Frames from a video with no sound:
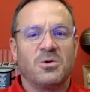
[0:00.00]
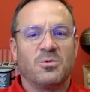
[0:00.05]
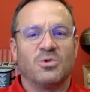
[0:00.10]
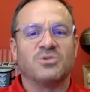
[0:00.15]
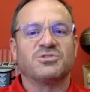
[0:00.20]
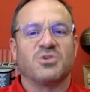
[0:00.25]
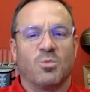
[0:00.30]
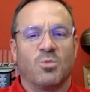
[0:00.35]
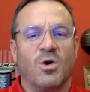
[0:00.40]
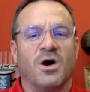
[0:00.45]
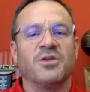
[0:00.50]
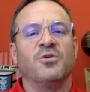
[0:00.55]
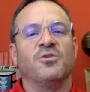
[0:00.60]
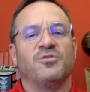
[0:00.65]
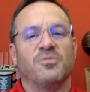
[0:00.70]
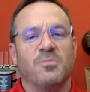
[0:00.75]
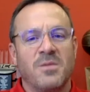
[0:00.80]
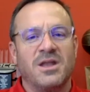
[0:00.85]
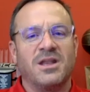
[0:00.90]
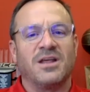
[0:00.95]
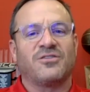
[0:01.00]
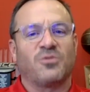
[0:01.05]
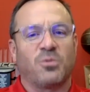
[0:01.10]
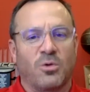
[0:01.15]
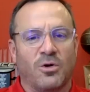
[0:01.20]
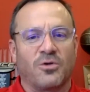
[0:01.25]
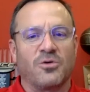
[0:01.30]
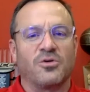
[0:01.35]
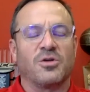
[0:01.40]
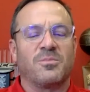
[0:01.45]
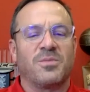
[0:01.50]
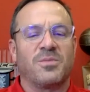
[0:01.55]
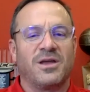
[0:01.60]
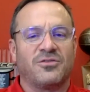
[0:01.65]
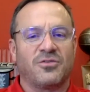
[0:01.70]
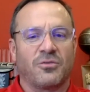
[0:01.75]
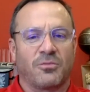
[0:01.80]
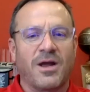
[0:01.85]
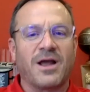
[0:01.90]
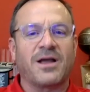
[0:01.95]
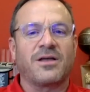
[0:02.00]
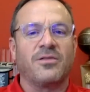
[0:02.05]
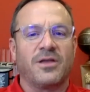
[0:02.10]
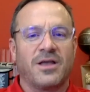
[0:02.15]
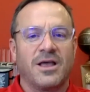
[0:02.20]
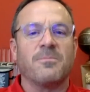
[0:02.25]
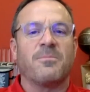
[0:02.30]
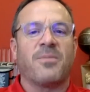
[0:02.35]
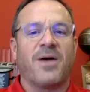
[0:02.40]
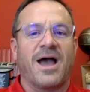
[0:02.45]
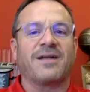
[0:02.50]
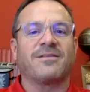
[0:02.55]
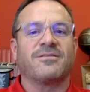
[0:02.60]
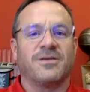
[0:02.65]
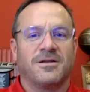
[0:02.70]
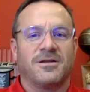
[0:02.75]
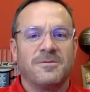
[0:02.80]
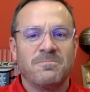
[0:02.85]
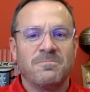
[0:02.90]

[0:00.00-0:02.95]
was the one whose minutes were going to be directly impacted.